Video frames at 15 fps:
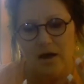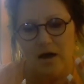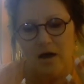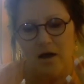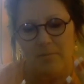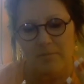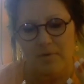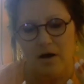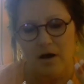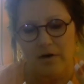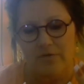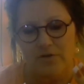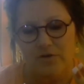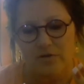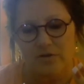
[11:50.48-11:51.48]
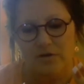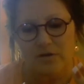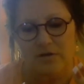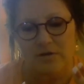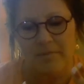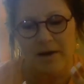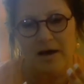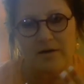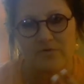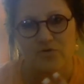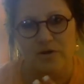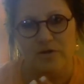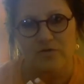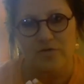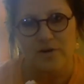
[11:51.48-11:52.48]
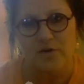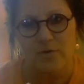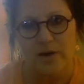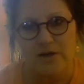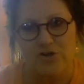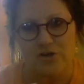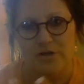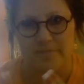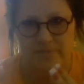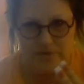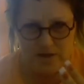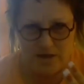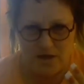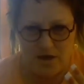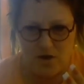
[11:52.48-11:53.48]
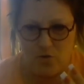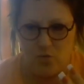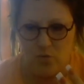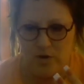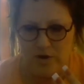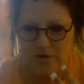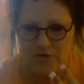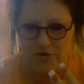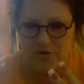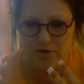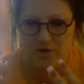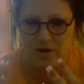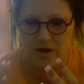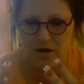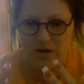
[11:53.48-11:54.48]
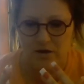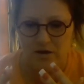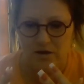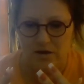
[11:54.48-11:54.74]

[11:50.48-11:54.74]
um, in, the, in the Mount of Transfiguration with uh,